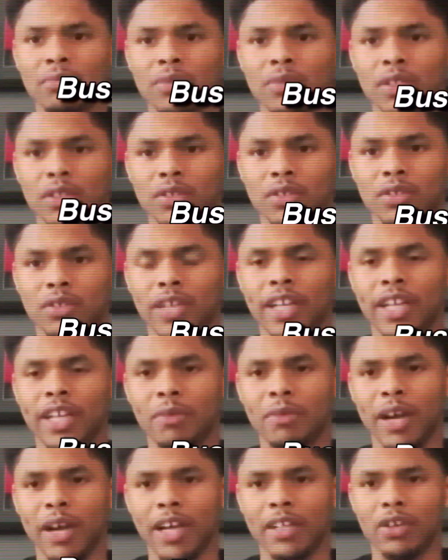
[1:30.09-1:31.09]
I think it's more
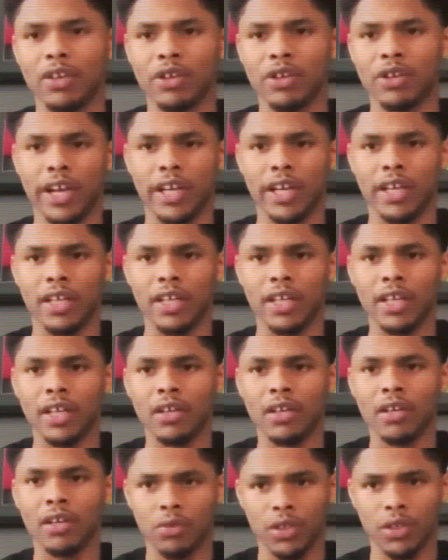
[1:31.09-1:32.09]
so like the training
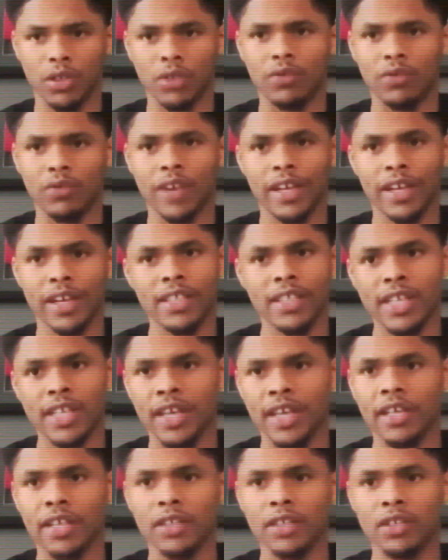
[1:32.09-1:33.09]
that he had since a
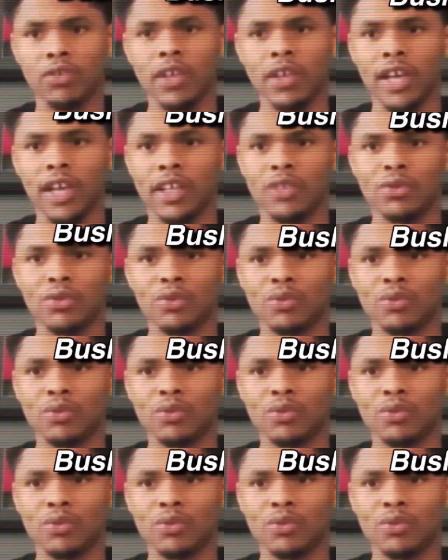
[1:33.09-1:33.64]
little kid.